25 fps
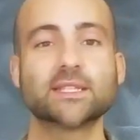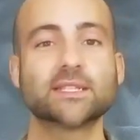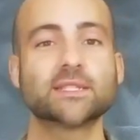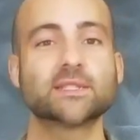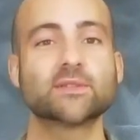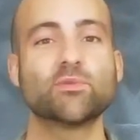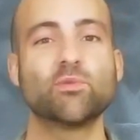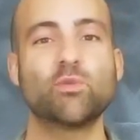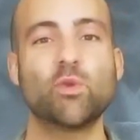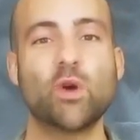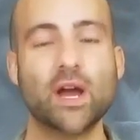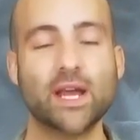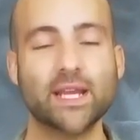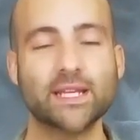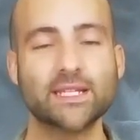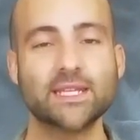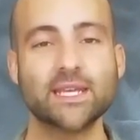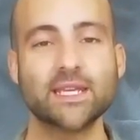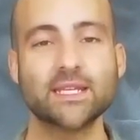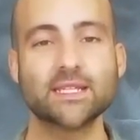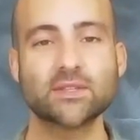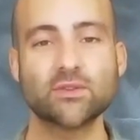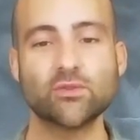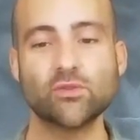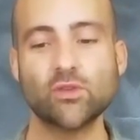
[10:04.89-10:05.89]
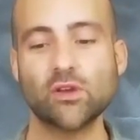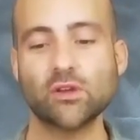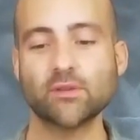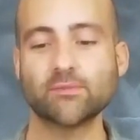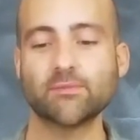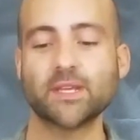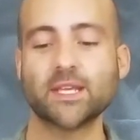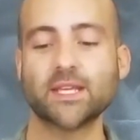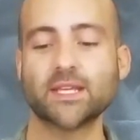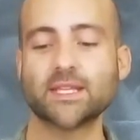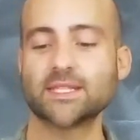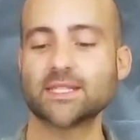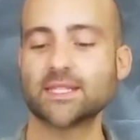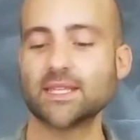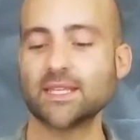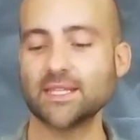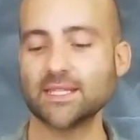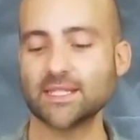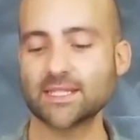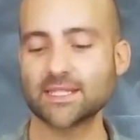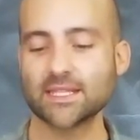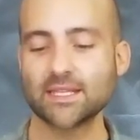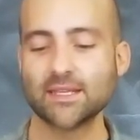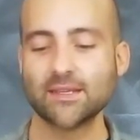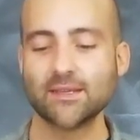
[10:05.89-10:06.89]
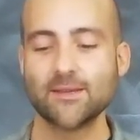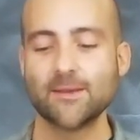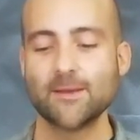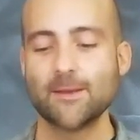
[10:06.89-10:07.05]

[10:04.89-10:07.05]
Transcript: That's why it takes so long because this